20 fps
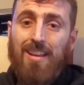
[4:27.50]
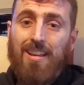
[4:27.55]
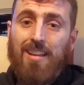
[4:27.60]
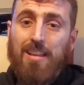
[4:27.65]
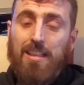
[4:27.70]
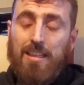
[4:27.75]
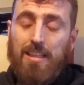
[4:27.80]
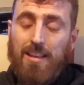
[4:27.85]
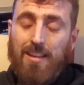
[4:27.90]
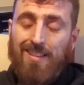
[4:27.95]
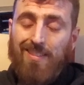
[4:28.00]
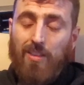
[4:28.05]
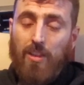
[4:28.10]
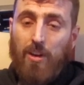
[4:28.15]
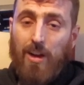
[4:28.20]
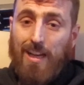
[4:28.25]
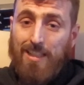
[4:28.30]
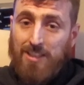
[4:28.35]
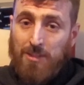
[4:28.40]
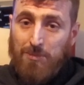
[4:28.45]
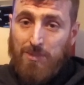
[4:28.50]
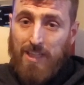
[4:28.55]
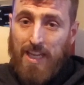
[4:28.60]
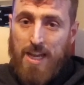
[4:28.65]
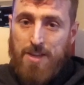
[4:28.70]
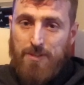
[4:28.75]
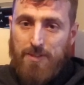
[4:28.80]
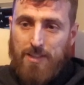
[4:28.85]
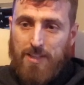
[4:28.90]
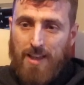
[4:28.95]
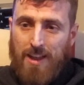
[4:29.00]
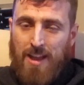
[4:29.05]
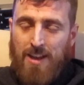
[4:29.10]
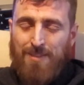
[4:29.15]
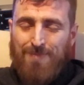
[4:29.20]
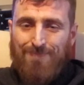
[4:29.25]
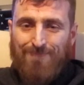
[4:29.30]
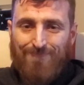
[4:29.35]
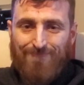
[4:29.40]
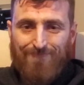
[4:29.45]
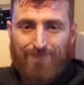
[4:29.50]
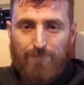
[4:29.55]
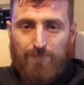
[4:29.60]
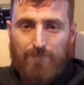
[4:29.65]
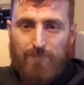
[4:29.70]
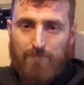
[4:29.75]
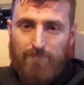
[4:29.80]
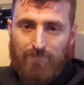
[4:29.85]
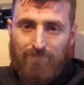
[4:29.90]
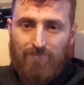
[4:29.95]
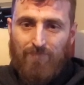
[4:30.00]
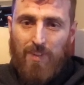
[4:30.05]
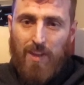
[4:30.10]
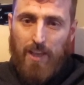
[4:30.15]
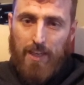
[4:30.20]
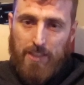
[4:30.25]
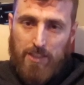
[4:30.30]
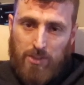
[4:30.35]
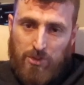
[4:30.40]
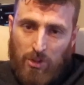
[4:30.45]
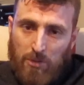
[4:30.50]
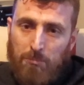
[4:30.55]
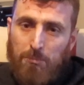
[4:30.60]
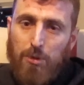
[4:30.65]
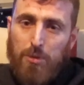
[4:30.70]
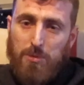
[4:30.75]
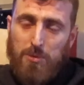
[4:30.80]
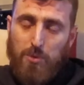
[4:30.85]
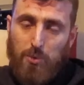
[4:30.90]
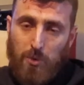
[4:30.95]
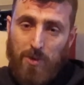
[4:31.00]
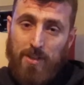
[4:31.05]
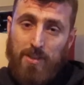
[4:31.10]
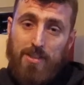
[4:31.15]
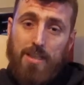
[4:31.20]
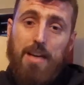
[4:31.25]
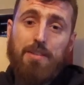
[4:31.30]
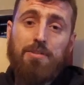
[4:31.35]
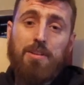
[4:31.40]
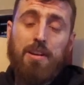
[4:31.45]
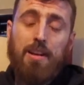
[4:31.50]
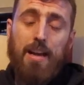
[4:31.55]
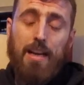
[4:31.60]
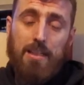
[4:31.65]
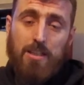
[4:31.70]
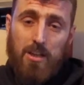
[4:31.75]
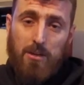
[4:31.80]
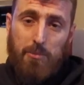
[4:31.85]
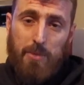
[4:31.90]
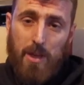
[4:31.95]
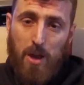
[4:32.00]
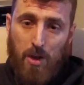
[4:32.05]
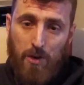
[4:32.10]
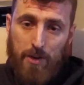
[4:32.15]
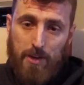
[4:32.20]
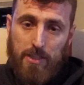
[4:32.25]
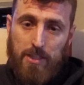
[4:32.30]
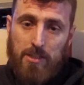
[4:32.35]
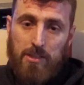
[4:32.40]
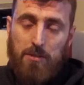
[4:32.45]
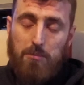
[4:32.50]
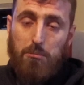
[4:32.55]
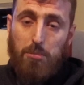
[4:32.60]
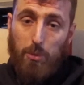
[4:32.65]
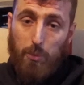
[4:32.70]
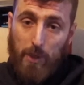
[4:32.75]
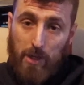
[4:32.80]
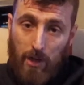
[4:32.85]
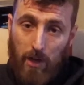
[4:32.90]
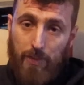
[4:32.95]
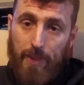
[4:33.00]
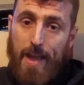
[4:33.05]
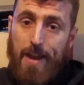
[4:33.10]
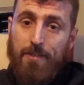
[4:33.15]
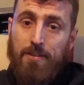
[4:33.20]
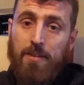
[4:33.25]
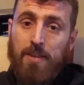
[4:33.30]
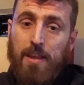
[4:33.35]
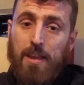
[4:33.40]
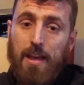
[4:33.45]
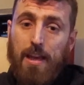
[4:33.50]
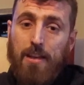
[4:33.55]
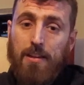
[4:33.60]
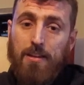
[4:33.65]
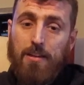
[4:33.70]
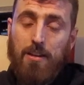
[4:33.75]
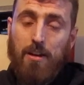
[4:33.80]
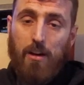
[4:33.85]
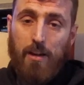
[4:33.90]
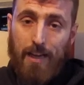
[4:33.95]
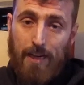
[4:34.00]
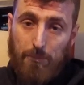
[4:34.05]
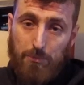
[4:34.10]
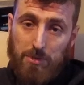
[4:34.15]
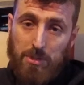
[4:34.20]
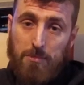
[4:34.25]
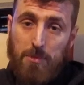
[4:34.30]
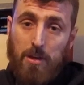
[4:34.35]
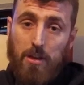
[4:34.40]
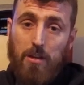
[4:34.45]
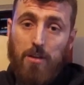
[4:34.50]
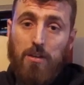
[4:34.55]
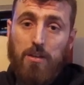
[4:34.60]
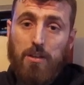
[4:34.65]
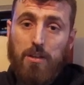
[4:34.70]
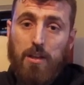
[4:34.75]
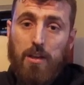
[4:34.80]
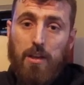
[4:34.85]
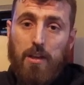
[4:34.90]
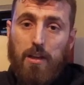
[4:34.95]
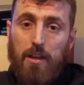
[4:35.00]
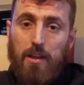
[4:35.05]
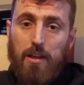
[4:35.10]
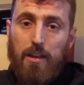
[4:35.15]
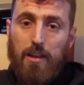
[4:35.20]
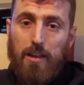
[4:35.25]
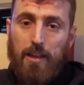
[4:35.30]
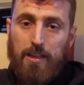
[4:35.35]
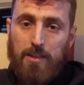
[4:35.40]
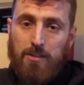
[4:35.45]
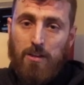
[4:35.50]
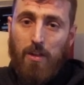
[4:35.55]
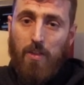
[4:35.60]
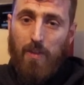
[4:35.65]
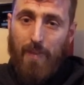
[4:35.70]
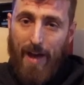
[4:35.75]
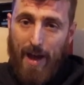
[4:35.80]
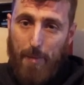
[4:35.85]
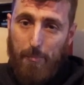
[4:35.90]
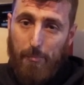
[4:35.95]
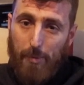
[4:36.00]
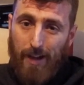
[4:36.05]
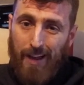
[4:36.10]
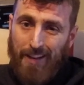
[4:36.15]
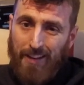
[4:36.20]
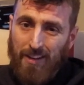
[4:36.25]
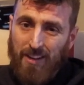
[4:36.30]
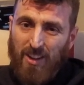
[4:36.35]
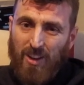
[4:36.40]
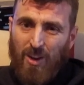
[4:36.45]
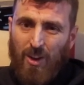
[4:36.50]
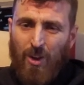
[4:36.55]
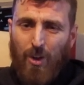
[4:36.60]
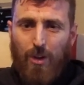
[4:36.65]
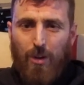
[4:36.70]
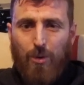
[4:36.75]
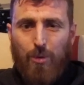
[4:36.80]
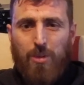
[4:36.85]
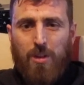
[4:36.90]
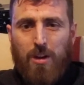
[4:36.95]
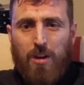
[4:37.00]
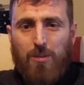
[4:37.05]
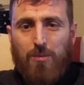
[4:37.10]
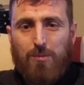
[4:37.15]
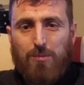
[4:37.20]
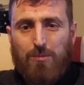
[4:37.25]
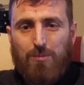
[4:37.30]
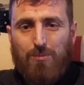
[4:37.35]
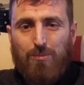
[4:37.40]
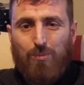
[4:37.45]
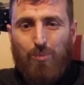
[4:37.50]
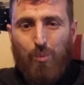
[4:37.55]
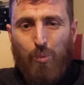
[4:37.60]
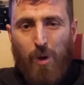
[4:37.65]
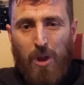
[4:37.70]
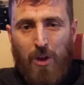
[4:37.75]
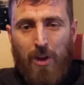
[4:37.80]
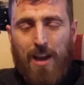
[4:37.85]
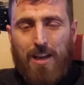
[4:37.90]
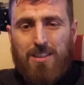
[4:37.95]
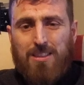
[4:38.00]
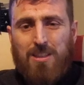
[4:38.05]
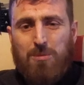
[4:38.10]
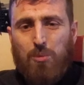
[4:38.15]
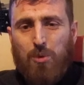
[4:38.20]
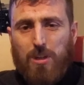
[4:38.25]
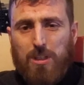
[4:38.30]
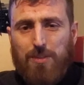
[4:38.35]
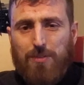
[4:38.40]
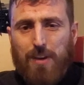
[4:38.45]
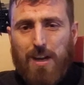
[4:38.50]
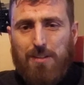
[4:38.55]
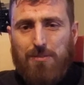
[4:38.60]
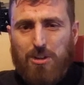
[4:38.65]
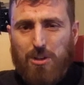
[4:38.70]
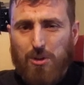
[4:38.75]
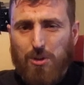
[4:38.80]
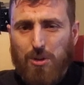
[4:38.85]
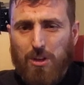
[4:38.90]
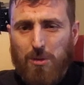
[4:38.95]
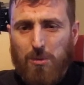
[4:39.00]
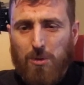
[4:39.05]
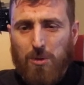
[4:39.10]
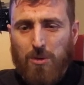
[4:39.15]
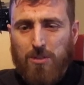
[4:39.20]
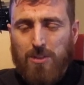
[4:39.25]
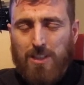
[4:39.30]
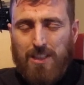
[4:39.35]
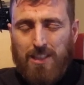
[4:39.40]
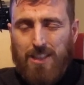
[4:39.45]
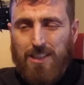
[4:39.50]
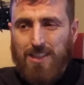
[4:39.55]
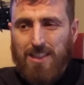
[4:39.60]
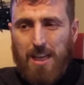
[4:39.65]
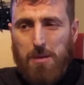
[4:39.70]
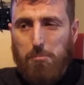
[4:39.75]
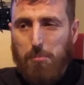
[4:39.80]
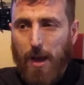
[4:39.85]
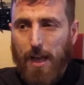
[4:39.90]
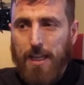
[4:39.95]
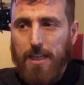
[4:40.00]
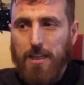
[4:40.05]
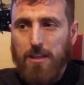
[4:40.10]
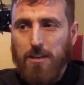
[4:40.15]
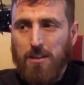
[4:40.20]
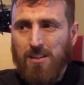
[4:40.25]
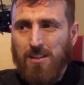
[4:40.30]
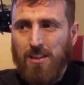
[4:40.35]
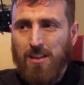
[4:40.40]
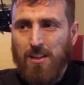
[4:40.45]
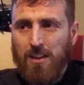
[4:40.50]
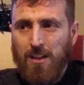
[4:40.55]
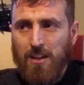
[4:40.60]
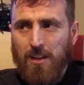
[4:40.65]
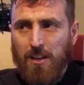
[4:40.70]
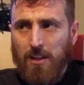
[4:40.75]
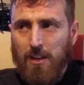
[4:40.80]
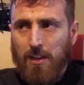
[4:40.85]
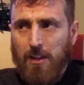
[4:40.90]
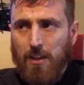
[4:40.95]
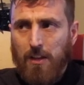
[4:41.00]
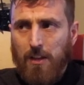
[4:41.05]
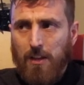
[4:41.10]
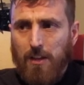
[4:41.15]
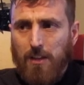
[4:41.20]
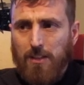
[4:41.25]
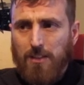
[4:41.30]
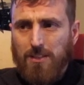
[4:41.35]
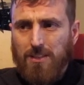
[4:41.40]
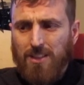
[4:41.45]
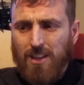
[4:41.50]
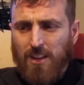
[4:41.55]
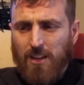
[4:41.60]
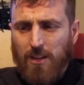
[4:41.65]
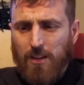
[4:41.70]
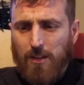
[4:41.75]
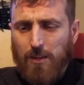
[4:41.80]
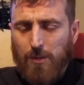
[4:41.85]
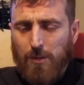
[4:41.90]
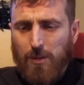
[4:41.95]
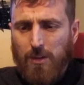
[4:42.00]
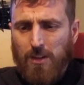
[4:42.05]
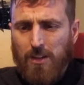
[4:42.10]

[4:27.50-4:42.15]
He, I asked him to count to 10. He stumbled between seven and eight, I'll be honest. But we got there in the end. I helped him along. He's not that bad. Although, when I asked him what his favourite colour was, he did say bacon. So,